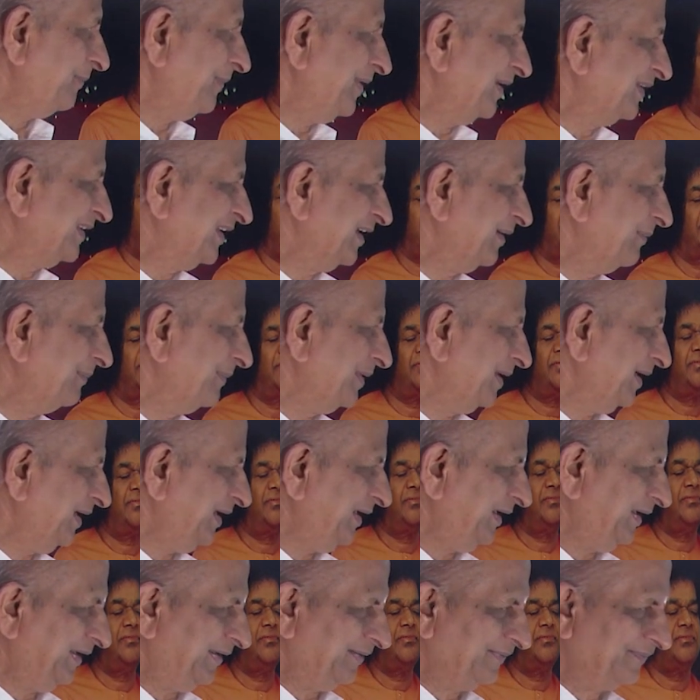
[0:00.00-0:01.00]
making
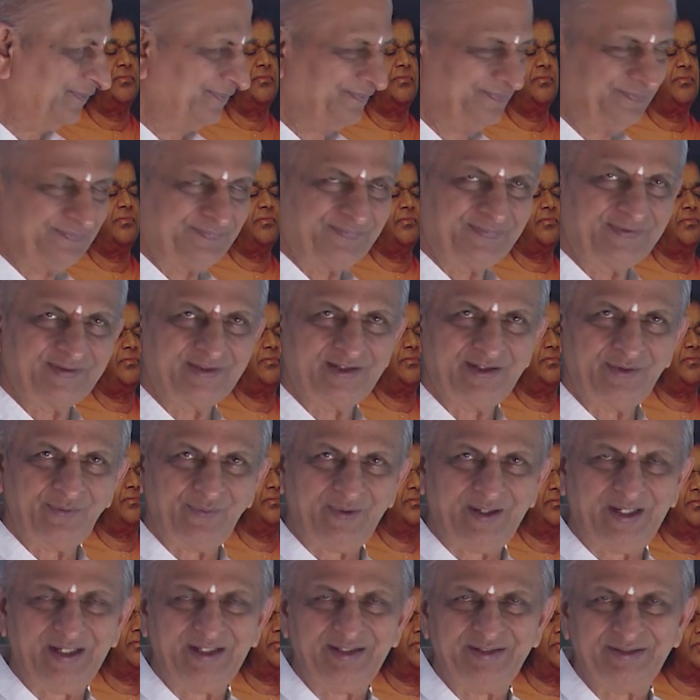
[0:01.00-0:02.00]
money,
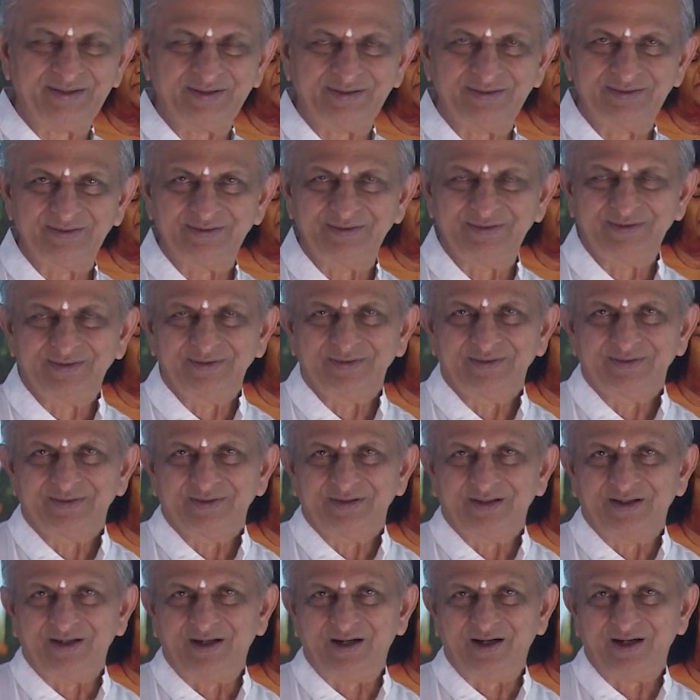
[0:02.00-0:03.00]
wealth,
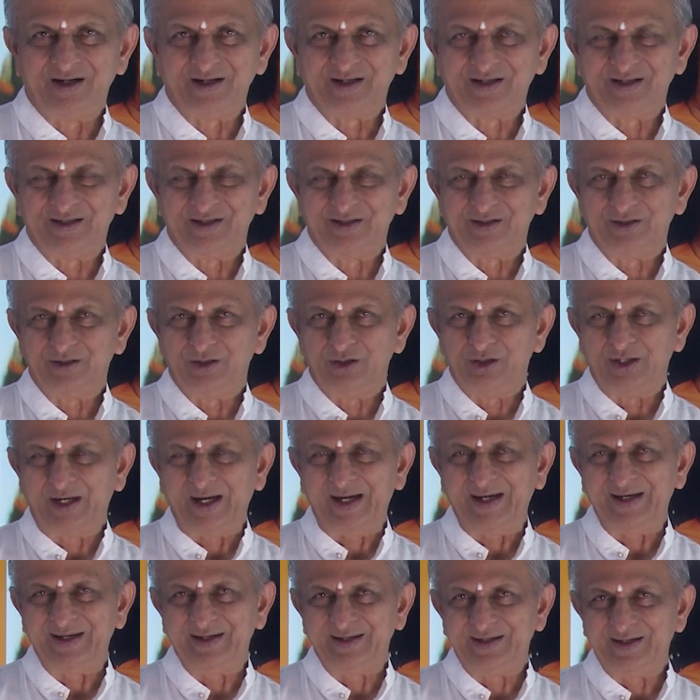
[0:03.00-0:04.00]
or in your
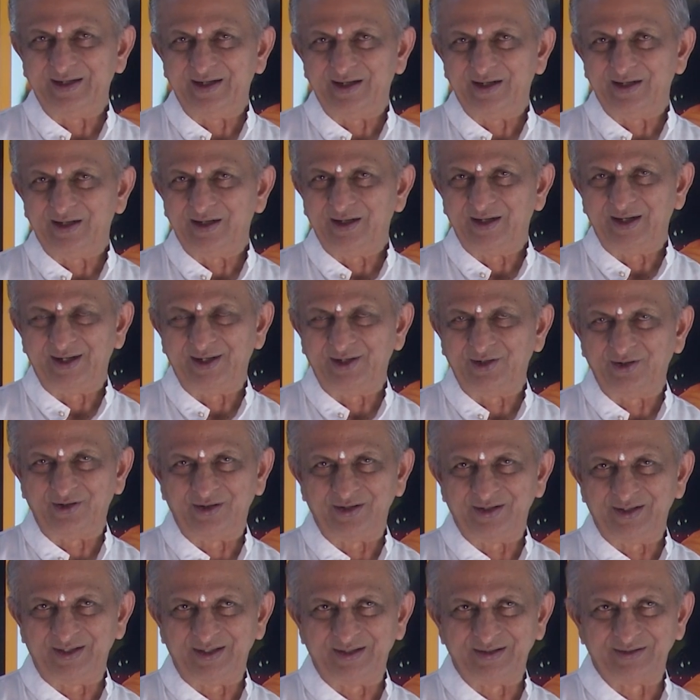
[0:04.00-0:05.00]
land and
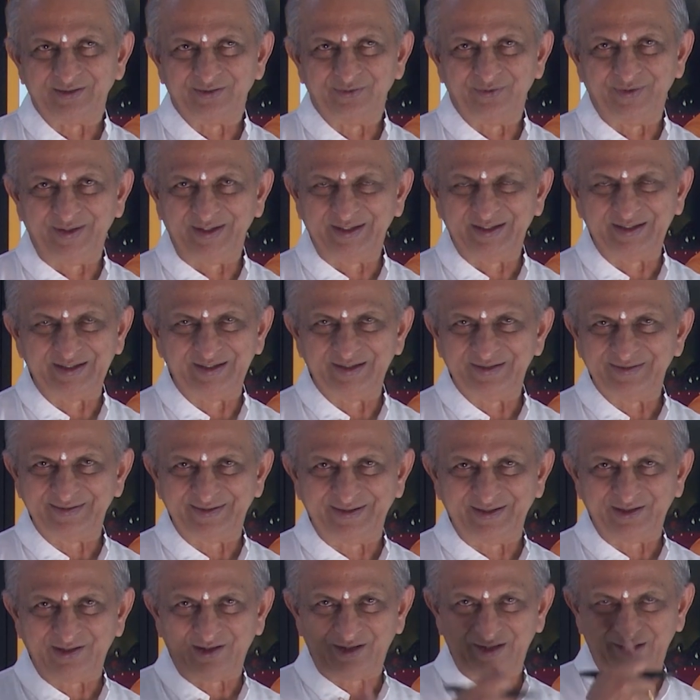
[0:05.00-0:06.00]
all that, vehicles
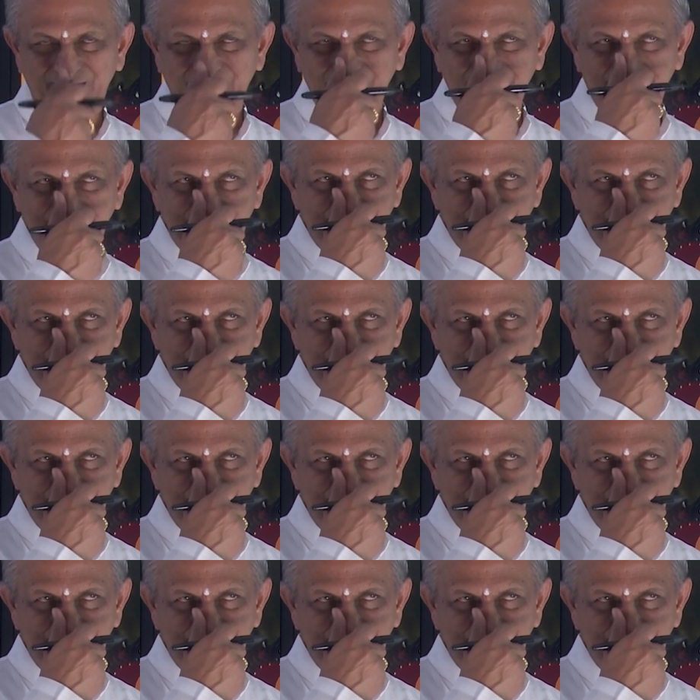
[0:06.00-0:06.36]
and all that.